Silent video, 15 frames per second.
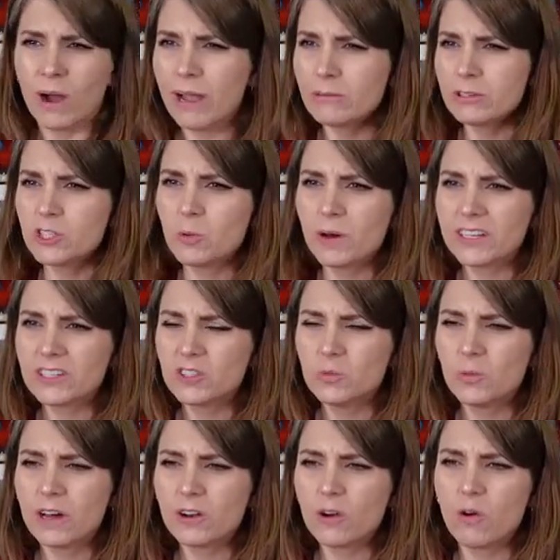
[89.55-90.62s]
Why would you wanna do
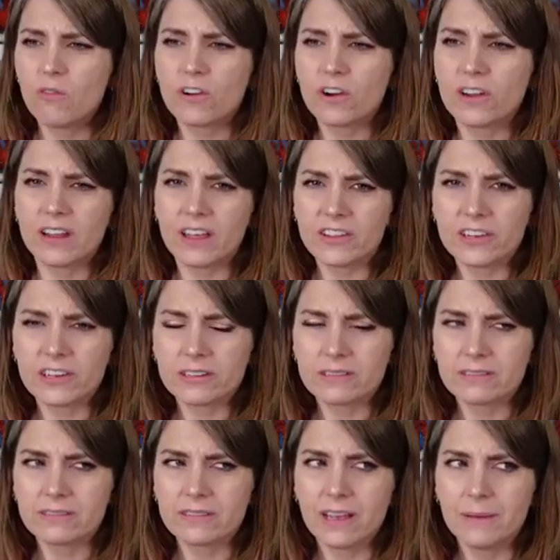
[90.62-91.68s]
one over another?
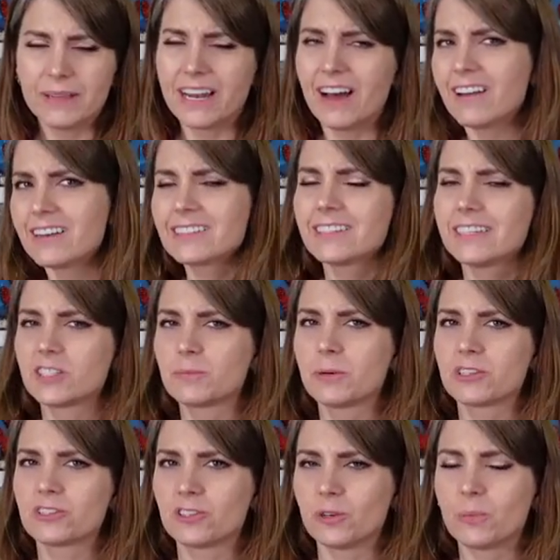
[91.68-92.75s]
I mean, honestly, it's
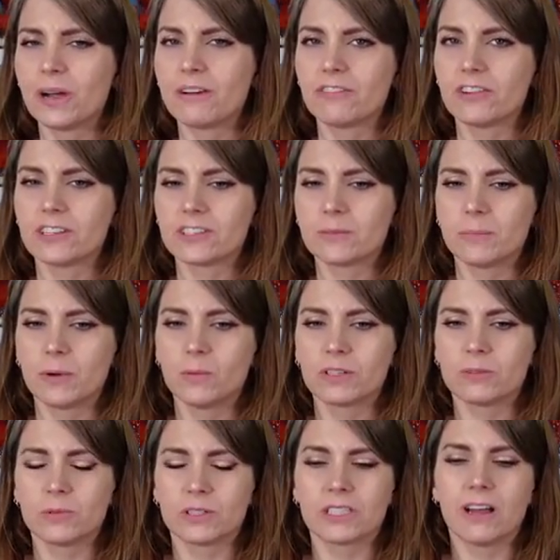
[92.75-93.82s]
personal preference, but
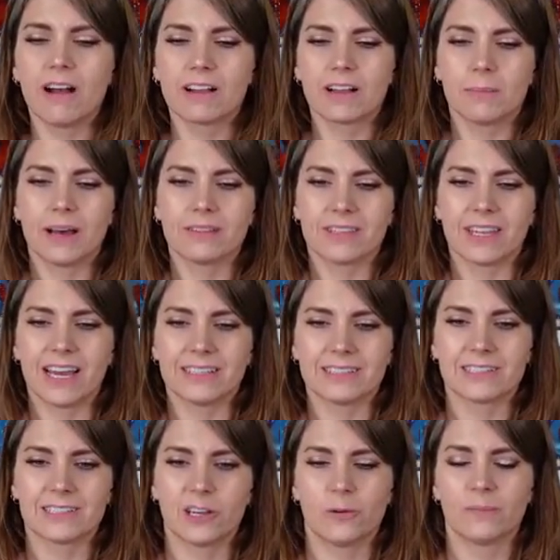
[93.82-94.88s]
we'll, we'll talk about that.
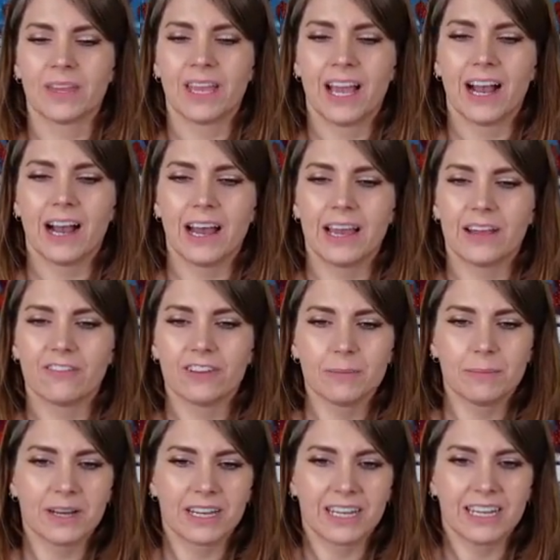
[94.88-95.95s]
So, hi
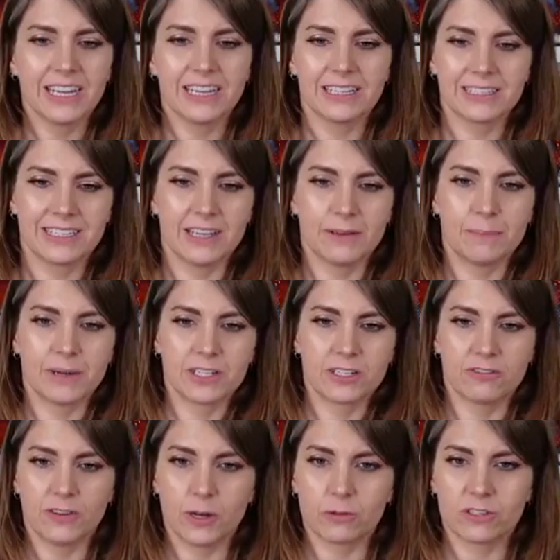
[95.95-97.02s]
everybody. I see a bunch
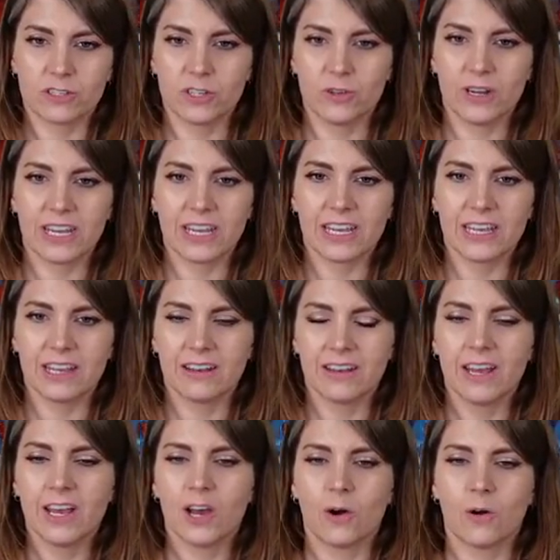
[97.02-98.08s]
of folks tuning in.
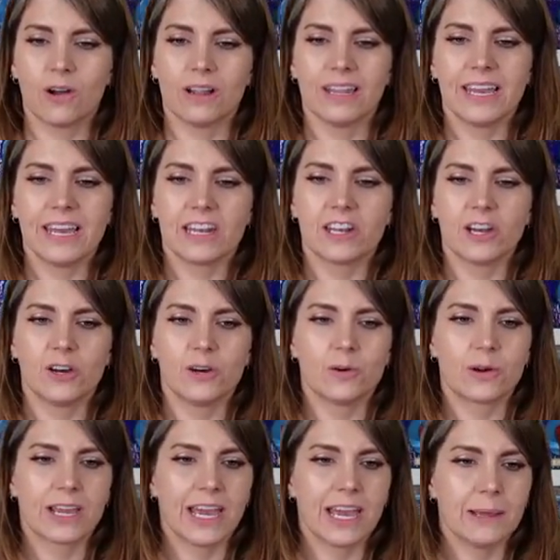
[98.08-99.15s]

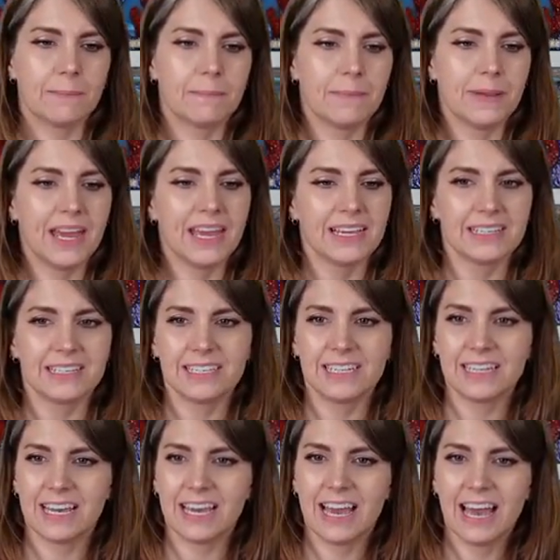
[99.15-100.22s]
Orlando, Cape May is
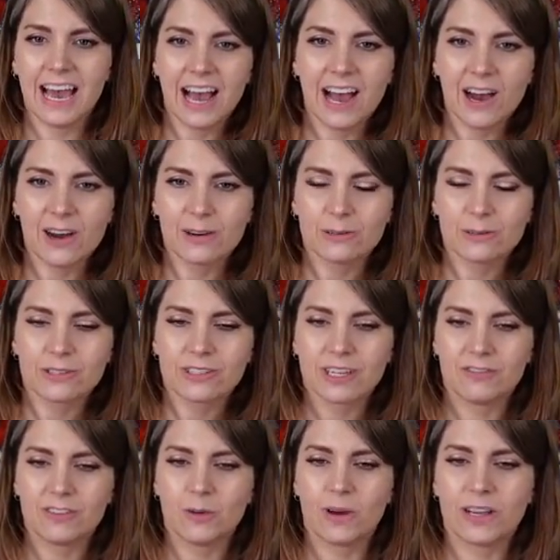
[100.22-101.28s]
in the house.
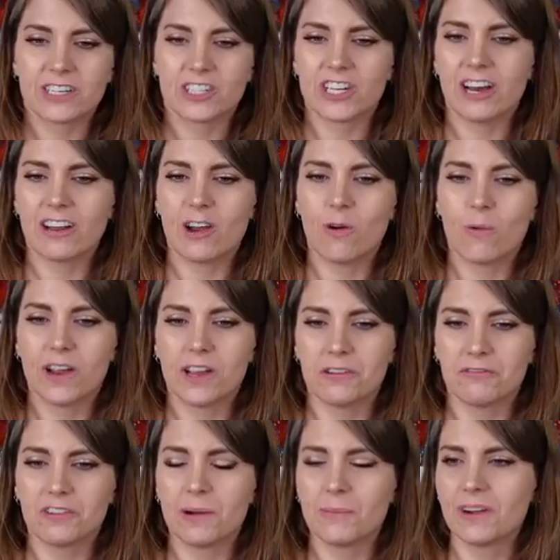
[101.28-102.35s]
If you wanna shout out where
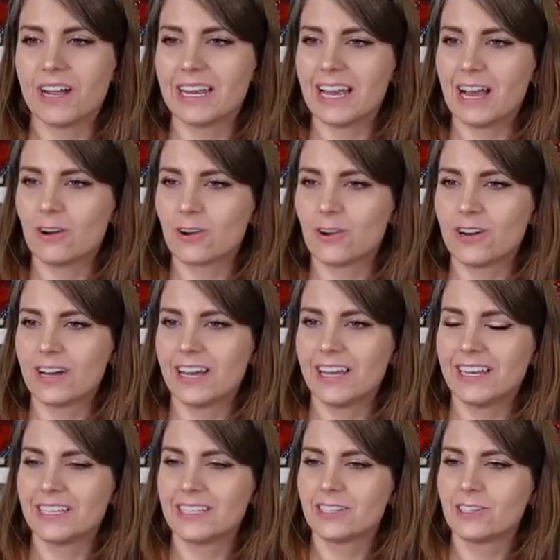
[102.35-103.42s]
you're from right now, go
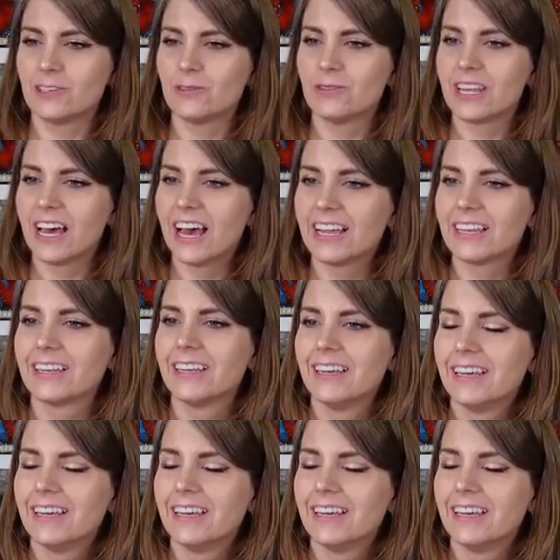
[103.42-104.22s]
ahead and do that.